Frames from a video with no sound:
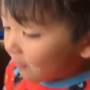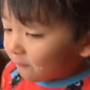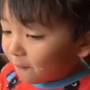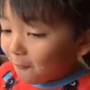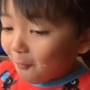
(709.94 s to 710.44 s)

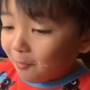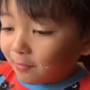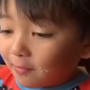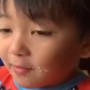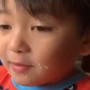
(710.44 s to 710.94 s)
four,
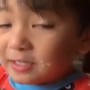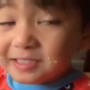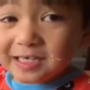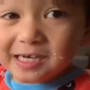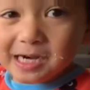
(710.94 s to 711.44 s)

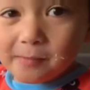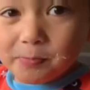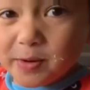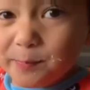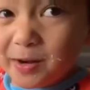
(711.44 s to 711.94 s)
sing
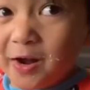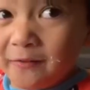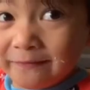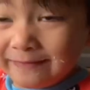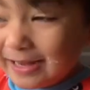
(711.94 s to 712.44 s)
happy
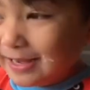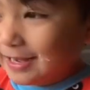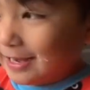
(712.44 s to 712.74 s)
birthday